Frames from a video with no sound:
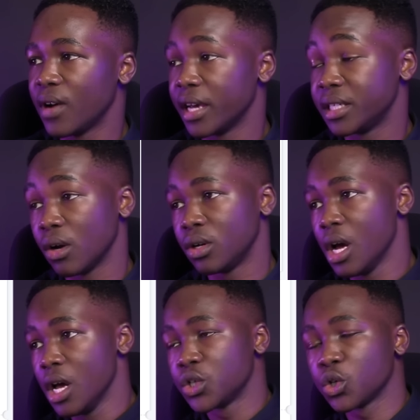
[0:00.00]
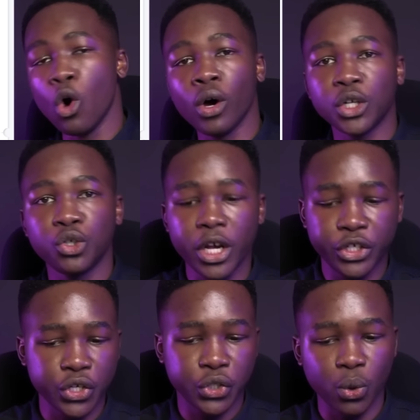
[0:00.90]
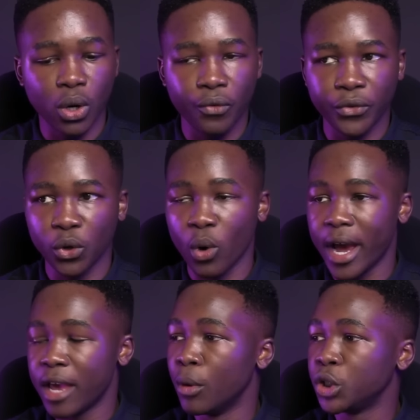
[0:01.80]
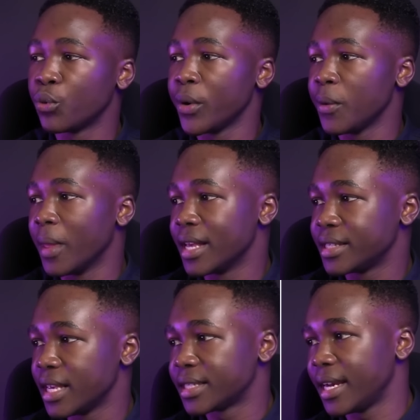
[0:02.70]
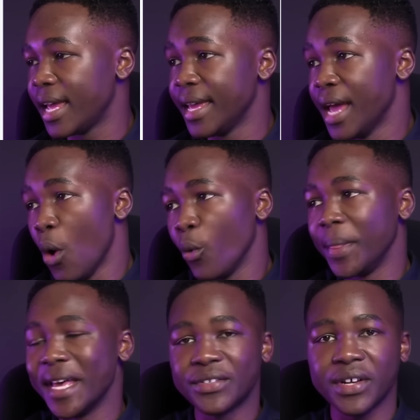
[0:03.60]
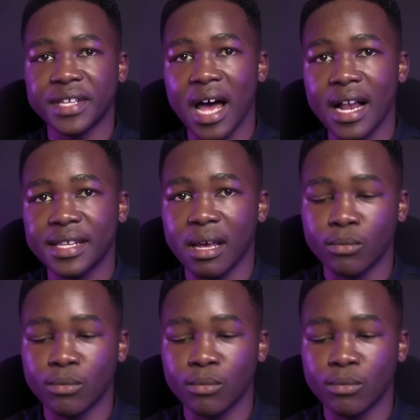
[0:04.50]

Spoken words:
cash out. So congratulations to all of you who were able to win with us yesterday. With these results,